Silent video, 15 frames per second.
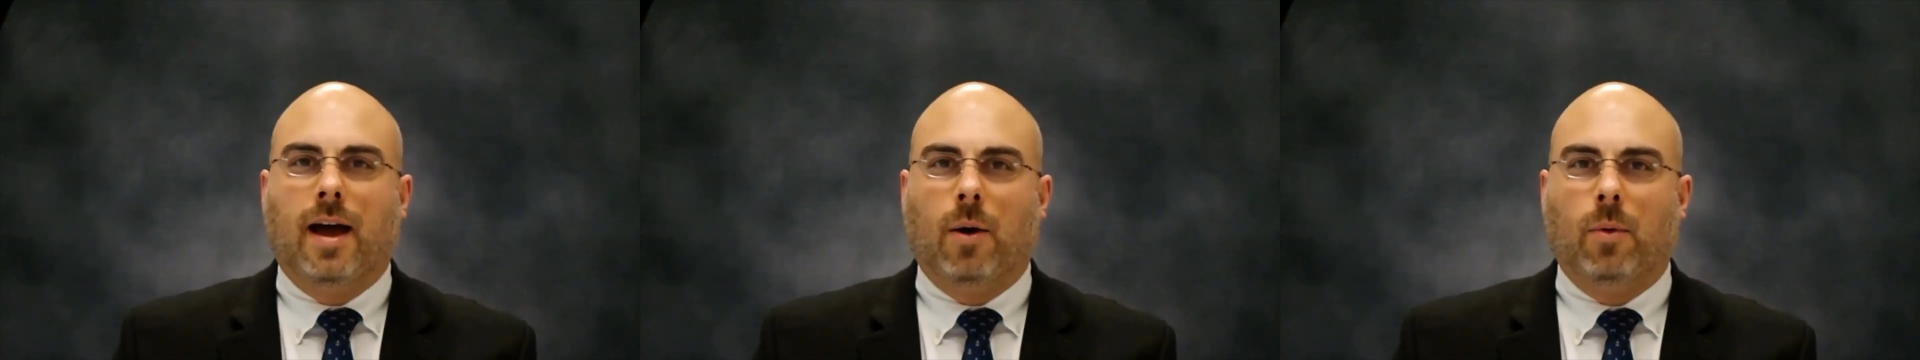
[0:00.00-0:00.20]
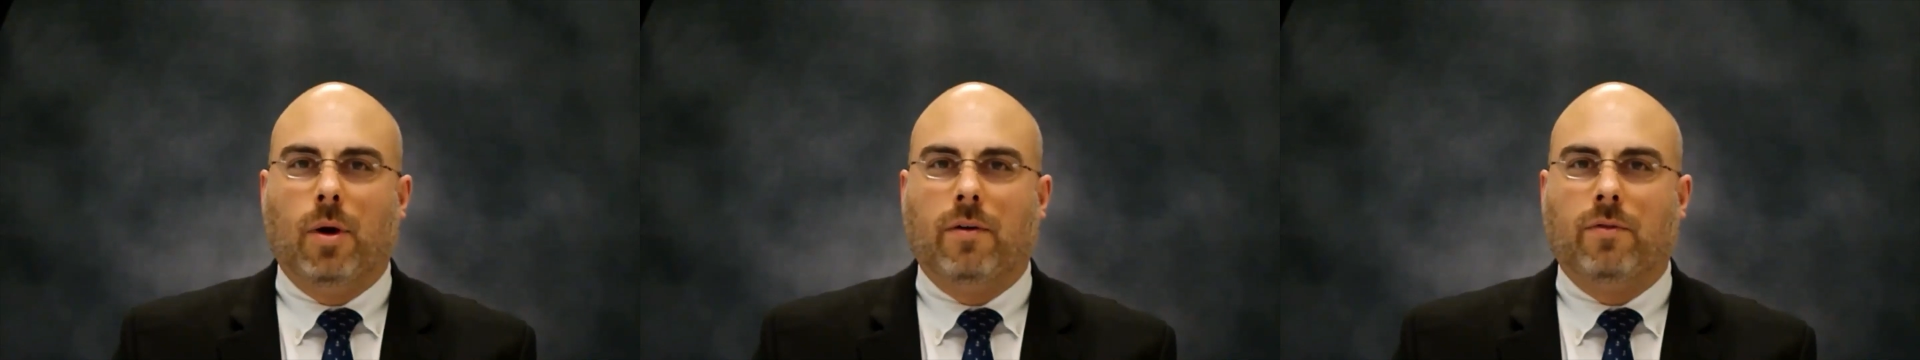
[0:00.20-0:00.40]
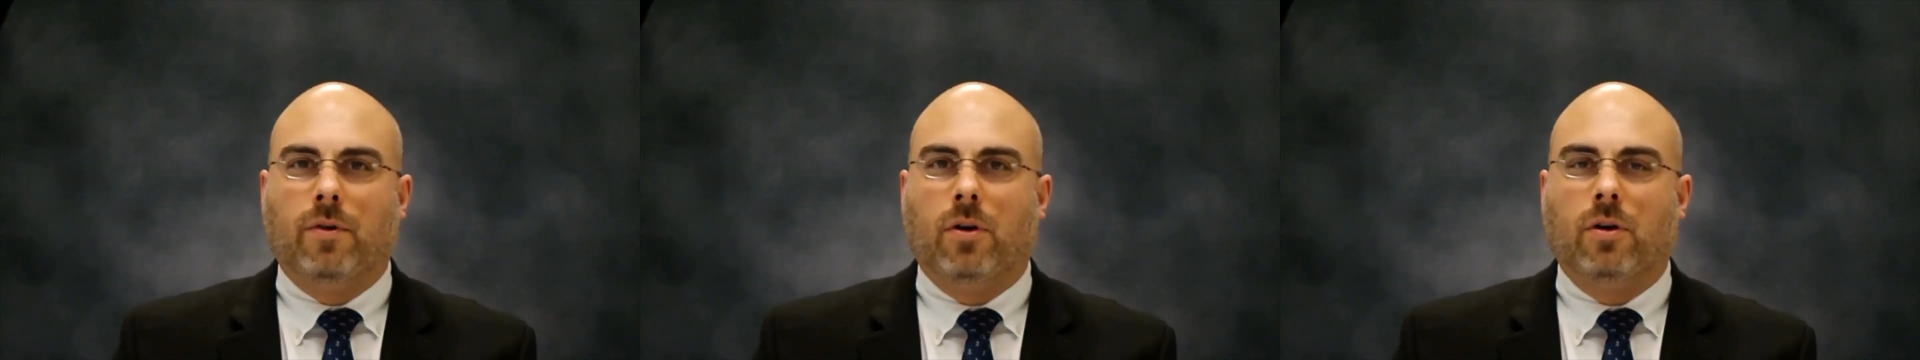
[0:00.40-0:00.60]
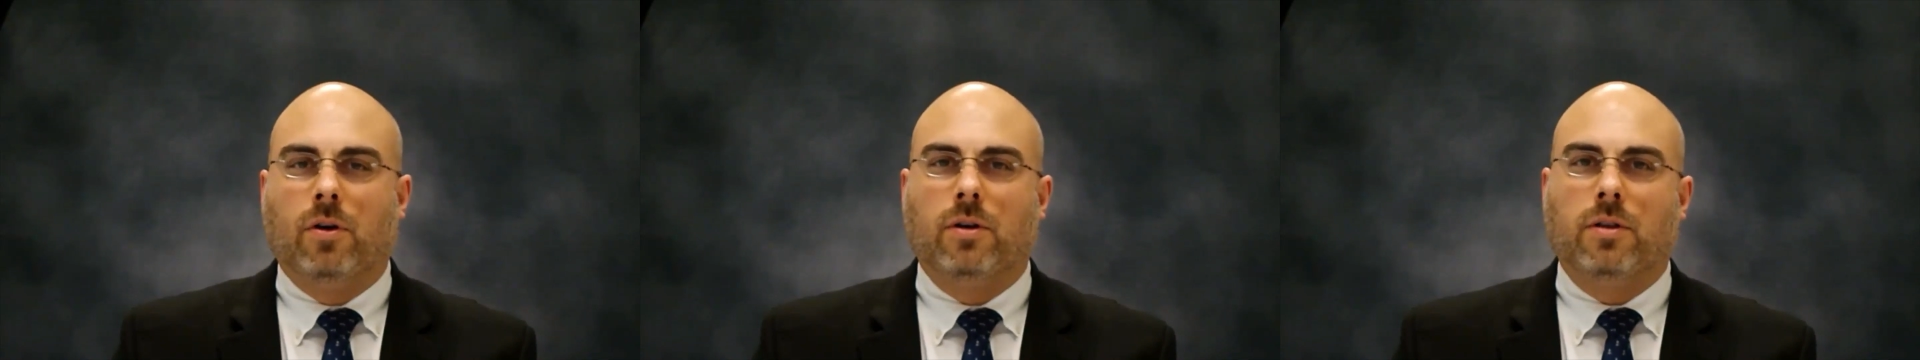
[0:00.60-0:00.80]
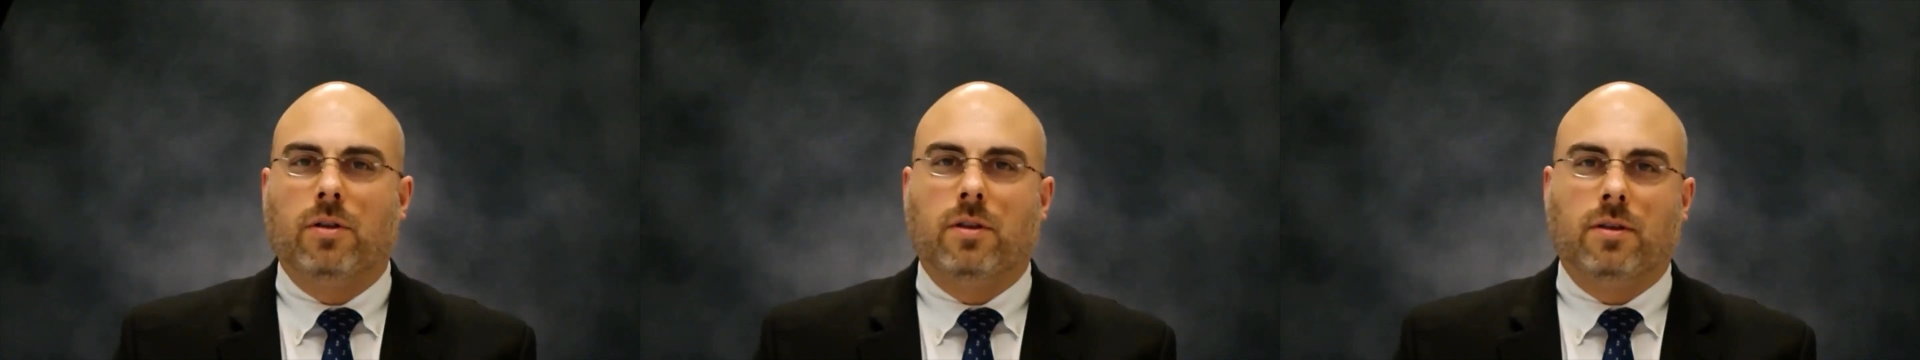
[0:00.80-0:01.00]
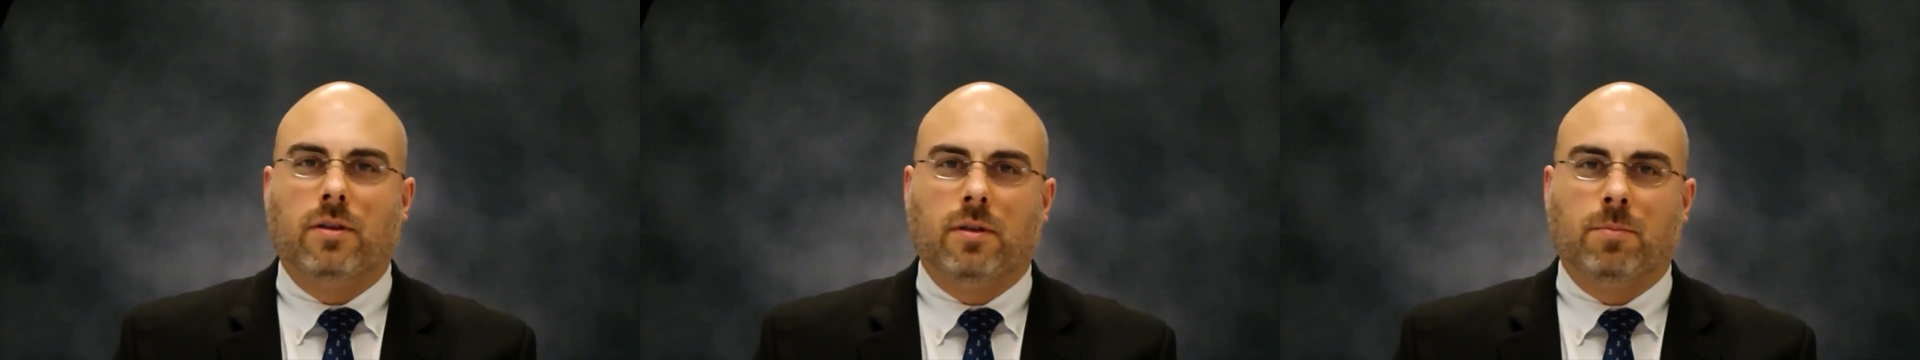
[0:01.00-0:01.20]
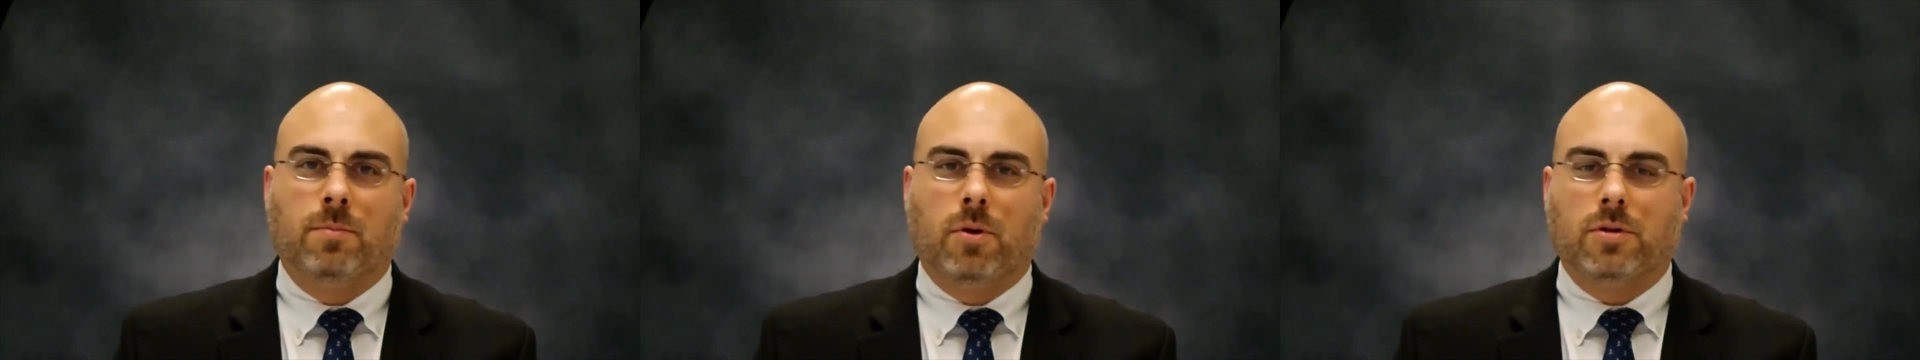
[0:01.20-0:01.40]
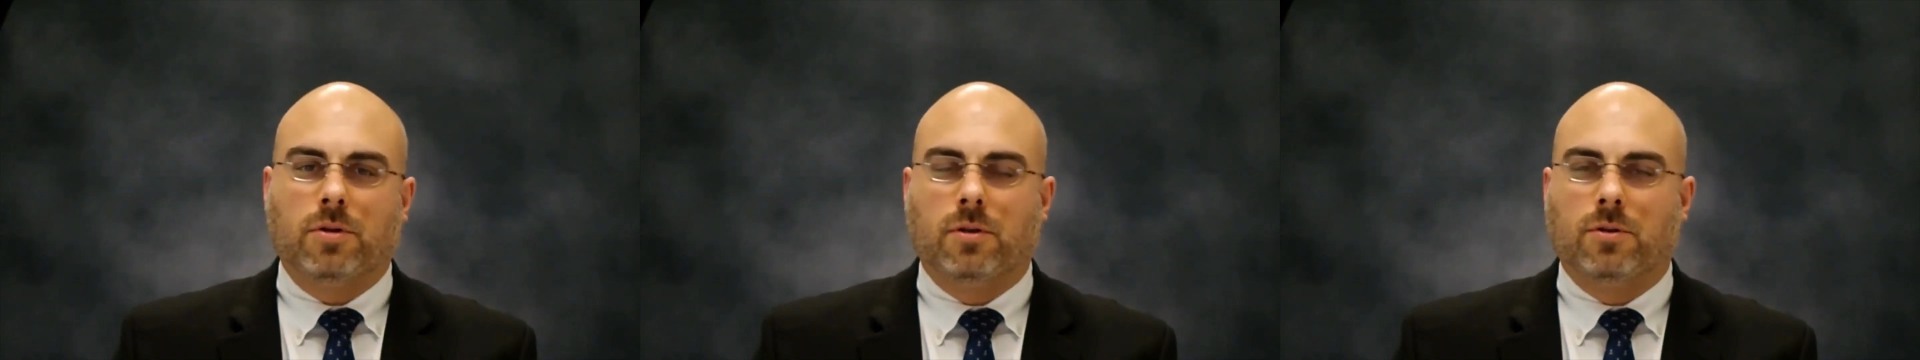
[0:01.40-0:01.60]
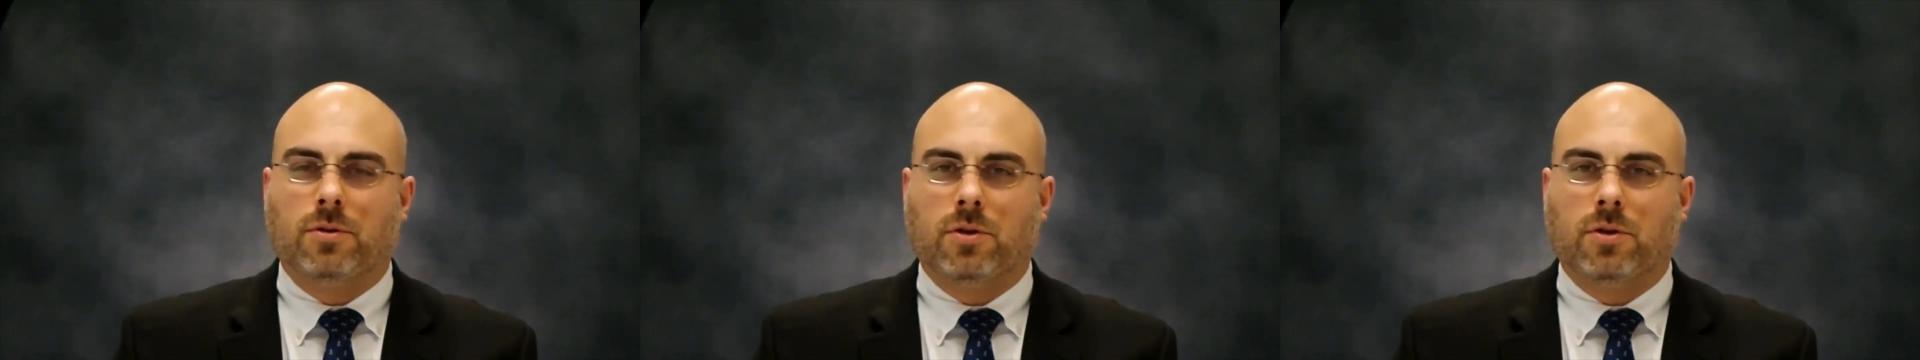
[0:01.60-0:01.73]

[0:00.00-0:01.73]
However, the Personal